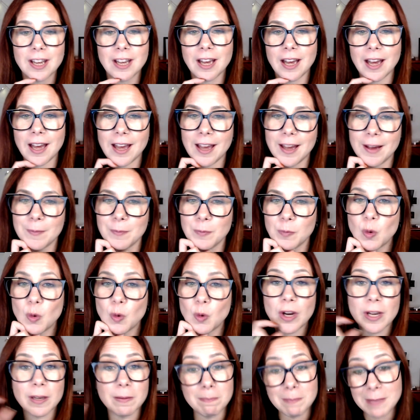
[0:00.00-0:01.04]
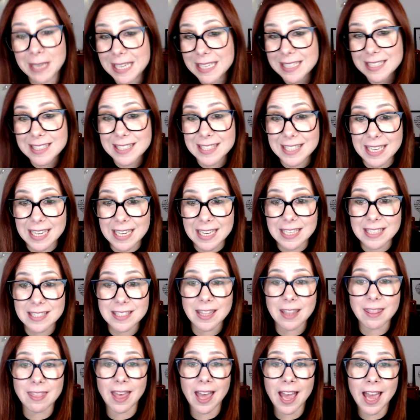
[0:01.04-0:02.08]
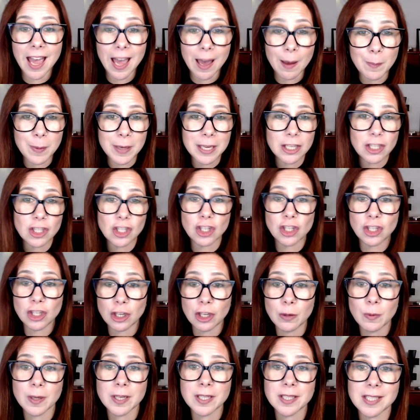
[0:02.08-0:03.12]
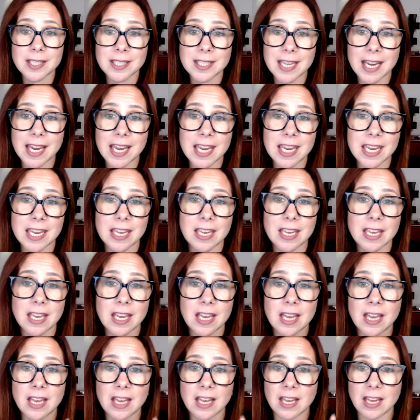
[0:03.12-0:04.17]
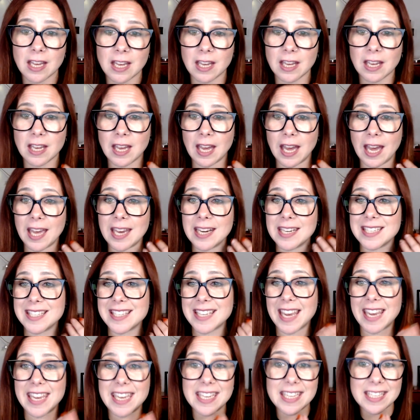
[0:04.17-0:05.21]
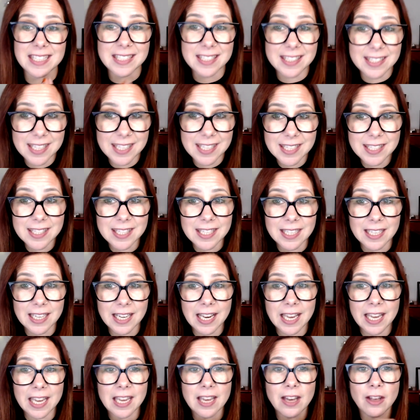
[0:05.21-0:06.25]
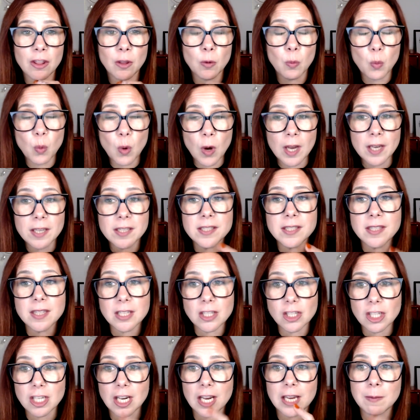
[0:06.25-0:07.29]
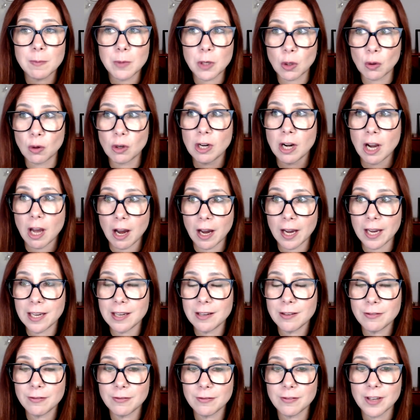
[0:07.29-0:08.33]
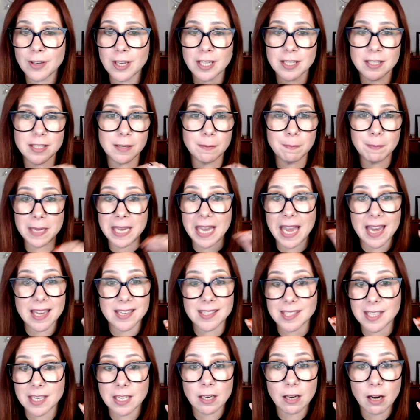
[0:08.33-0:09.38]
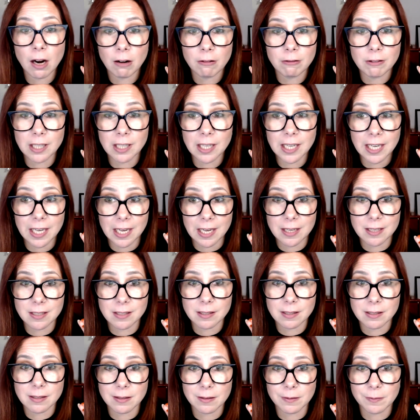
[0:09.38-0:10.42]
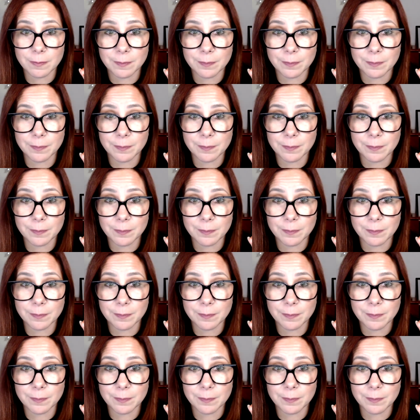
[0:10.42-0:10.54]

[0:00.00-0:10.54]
What it means is that the habits you undertake and take consistently are the ones that shape your life to be as it currently is.